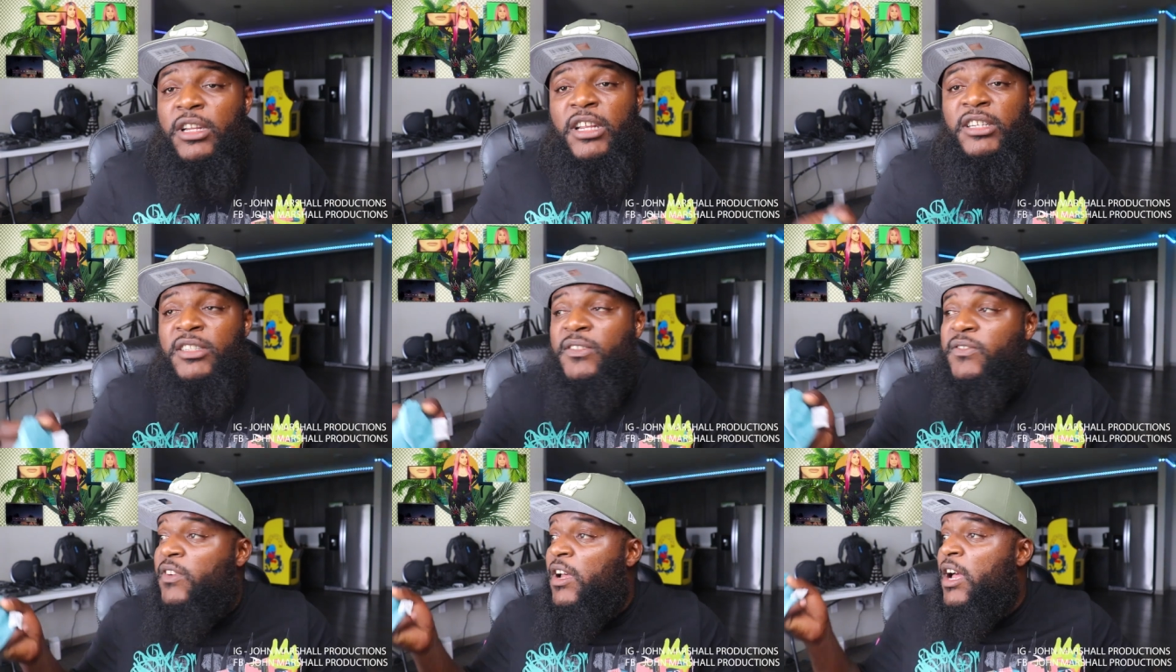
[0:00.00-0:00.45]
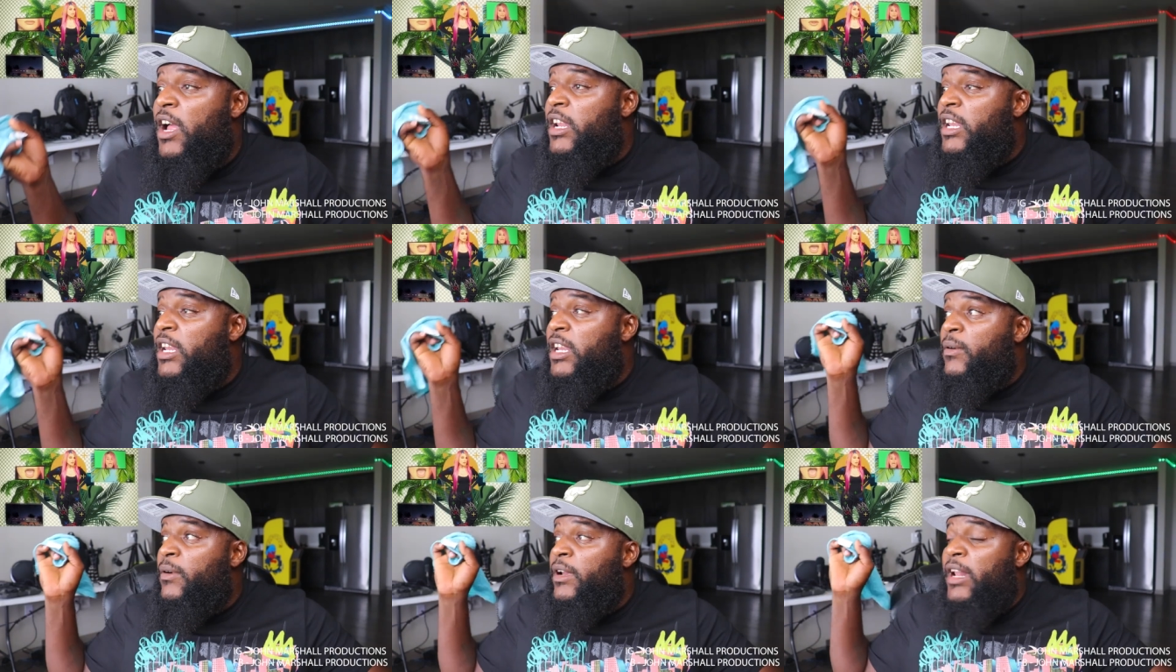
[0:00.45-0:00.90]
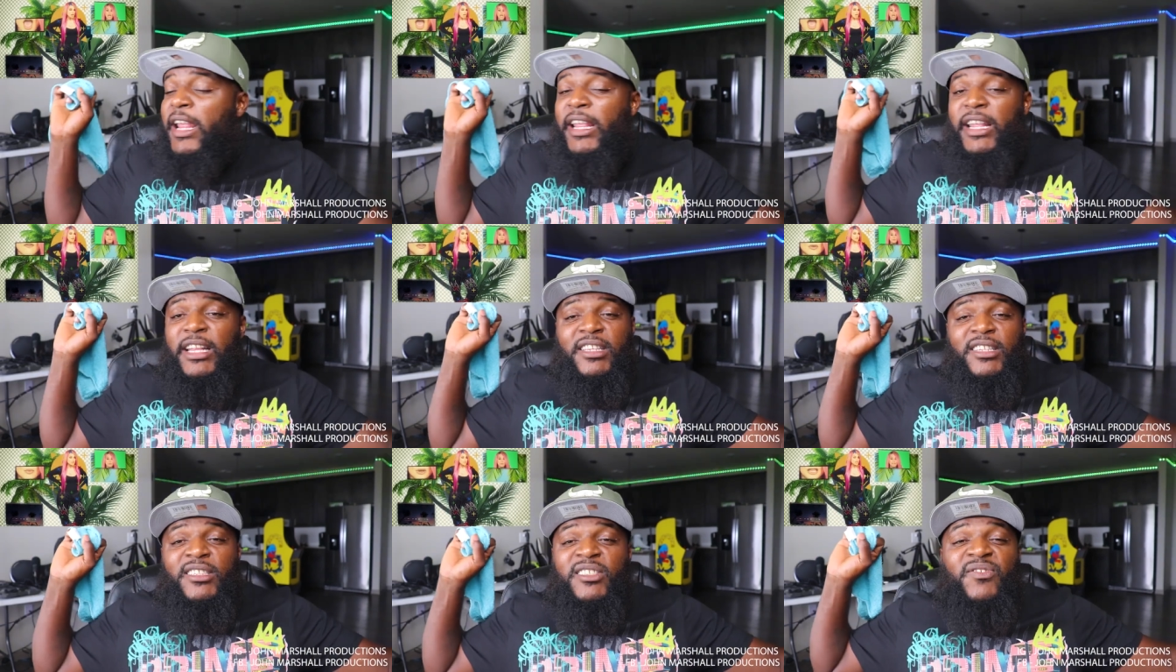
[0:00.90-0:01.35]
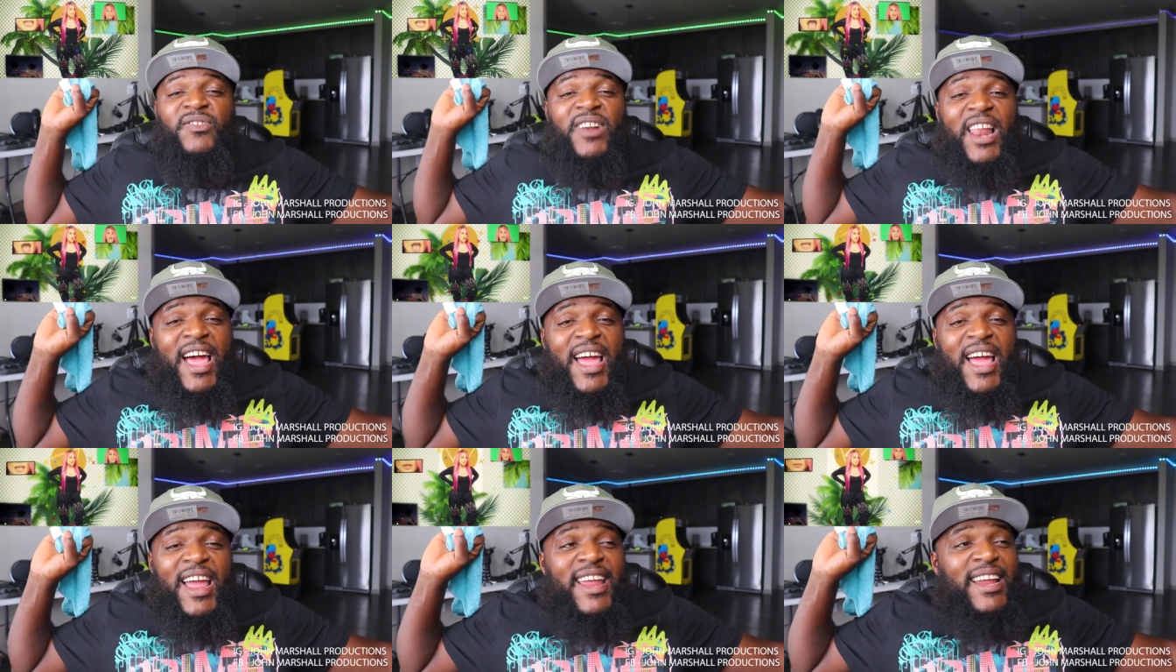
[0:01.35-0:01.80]
It's funny when I get this
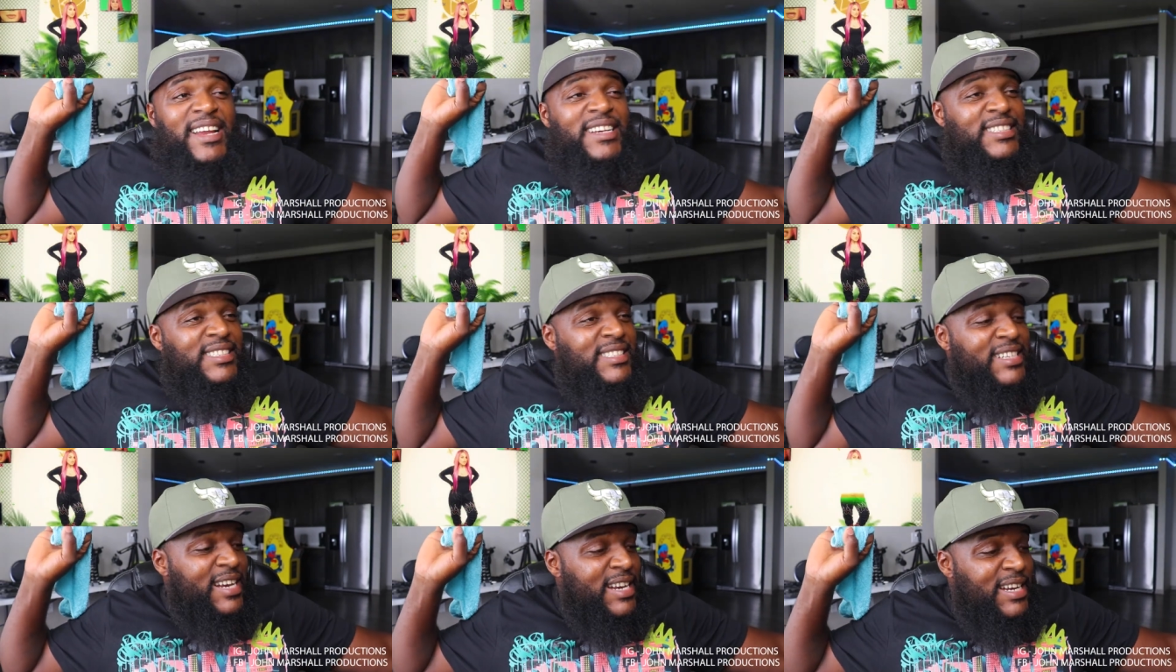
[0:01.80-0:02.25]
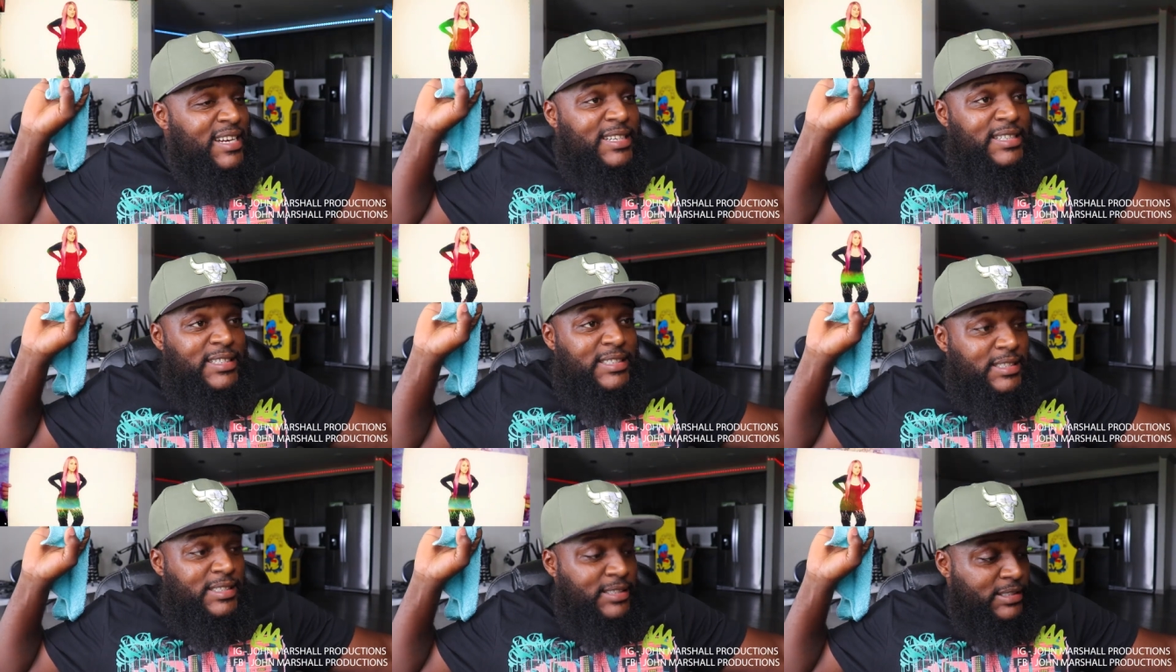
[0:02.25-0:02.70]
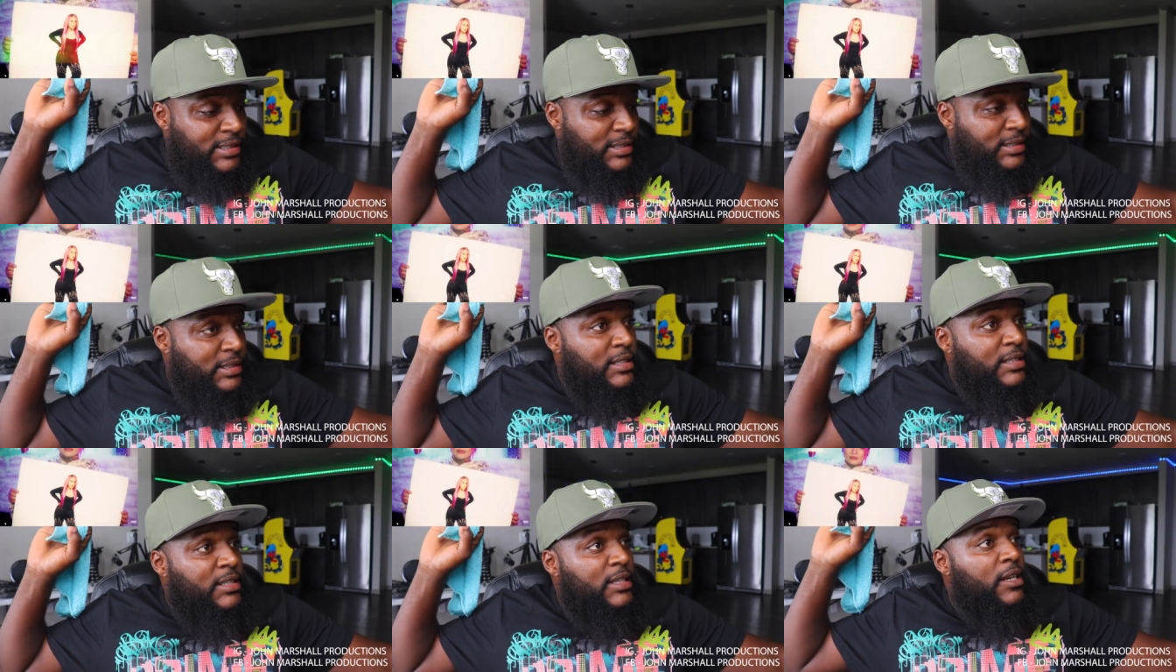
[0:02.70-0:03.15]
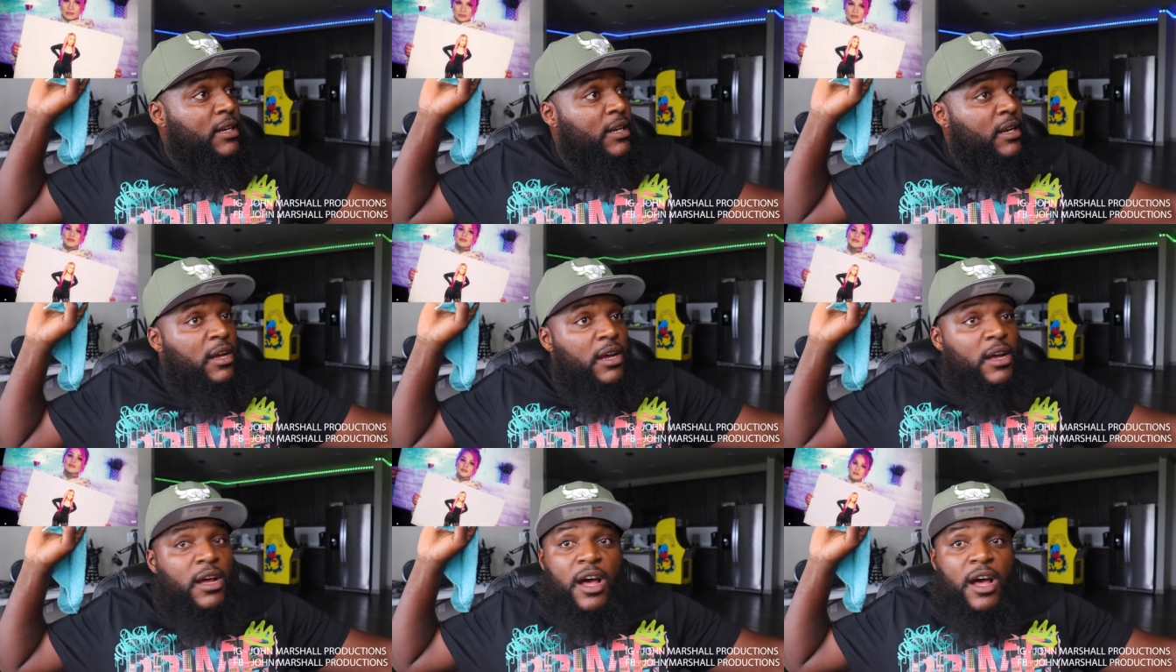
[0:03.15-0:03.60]
fly essay.
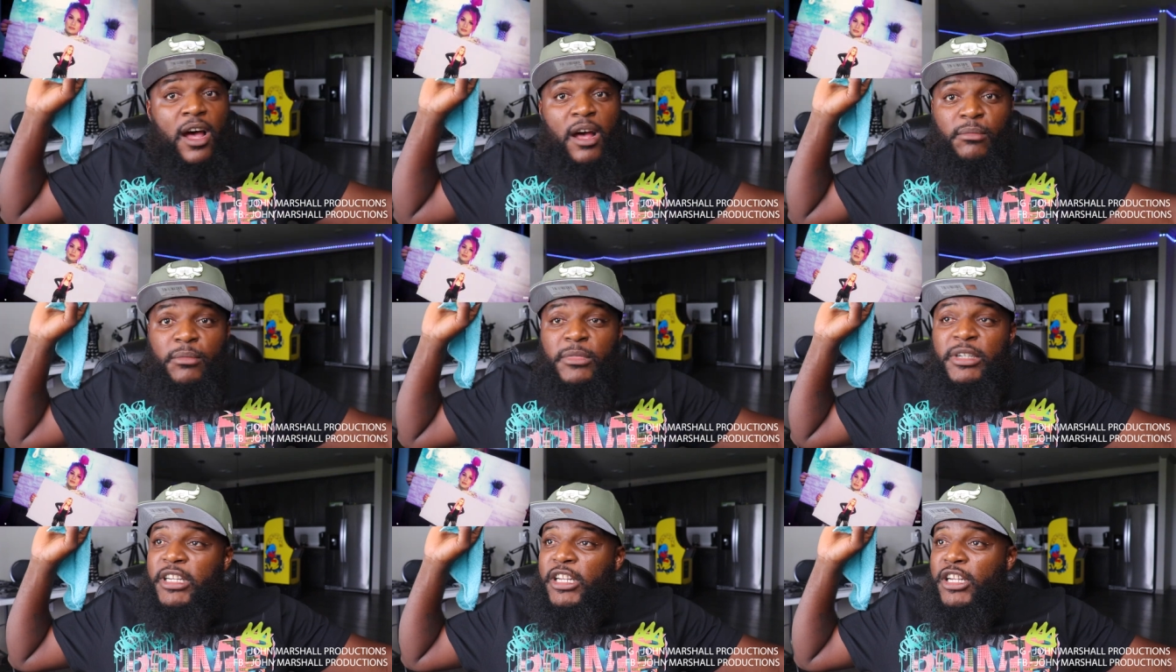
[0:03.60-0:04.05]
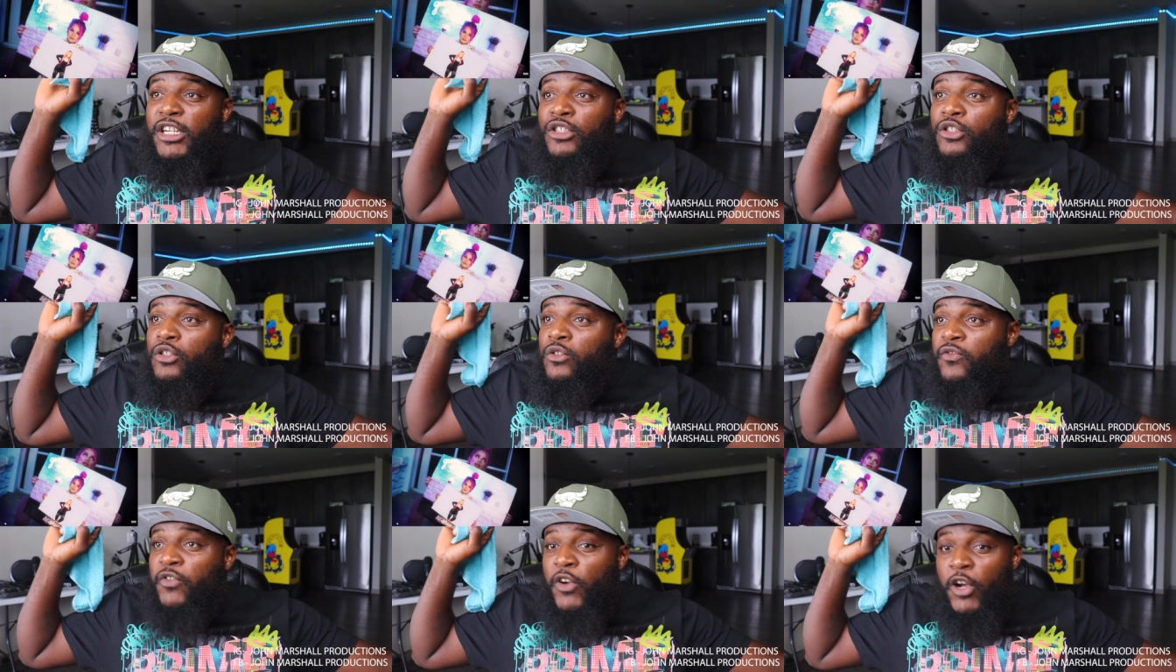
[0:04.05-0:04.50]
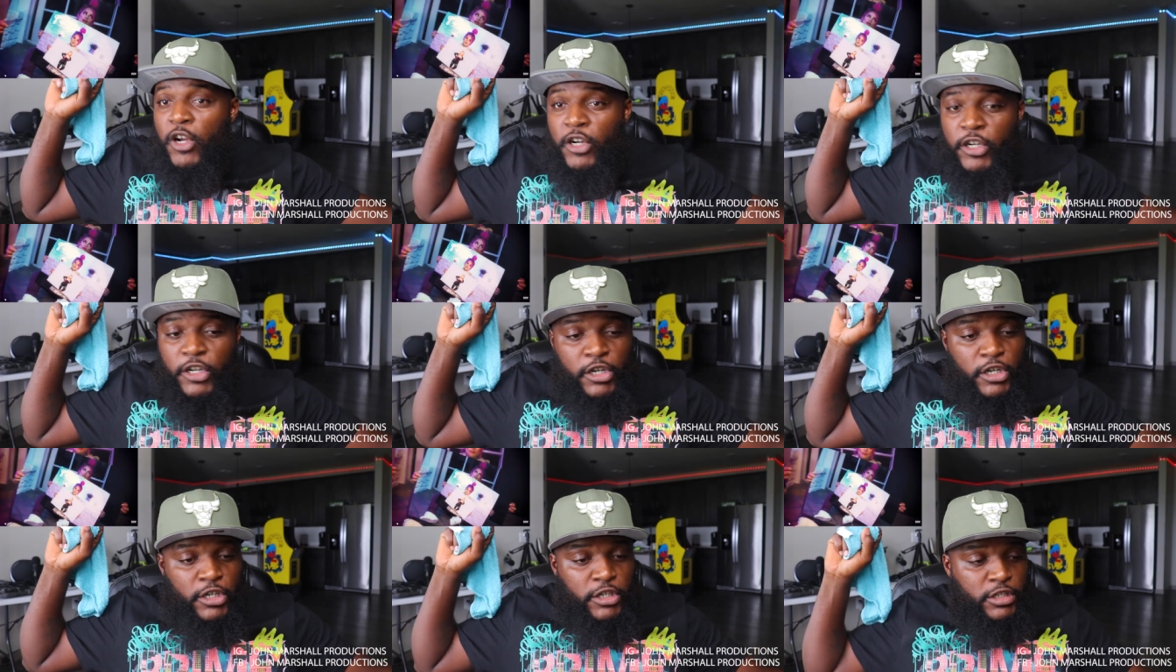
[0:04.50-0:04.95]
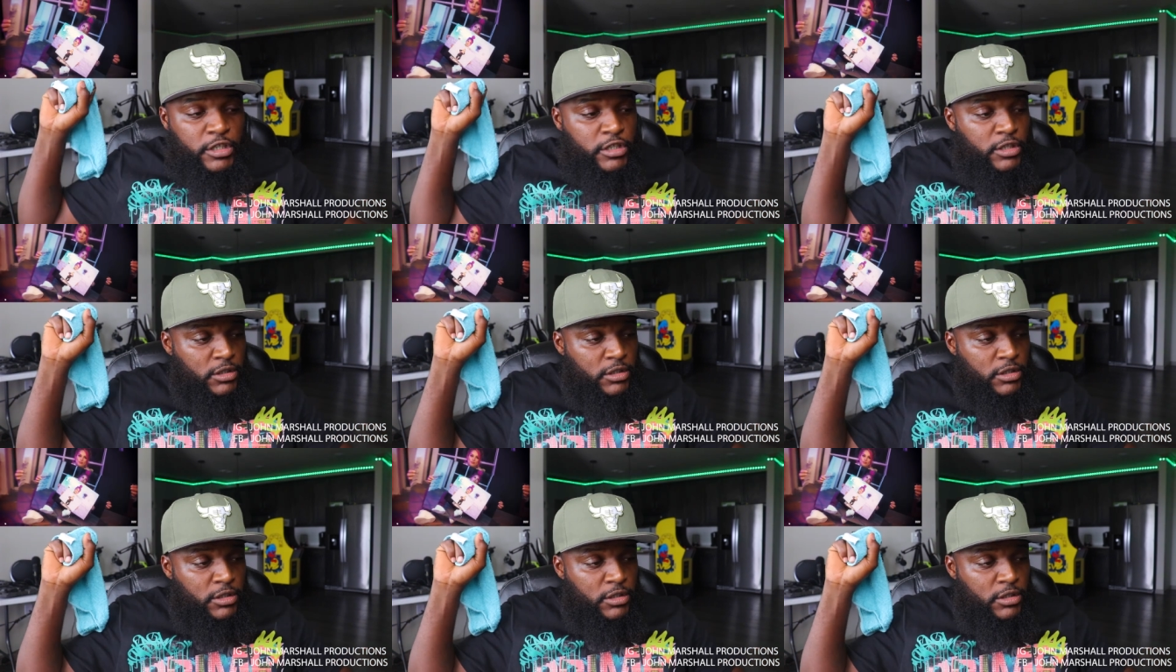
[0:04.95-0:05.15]
I'ma get you, fucker.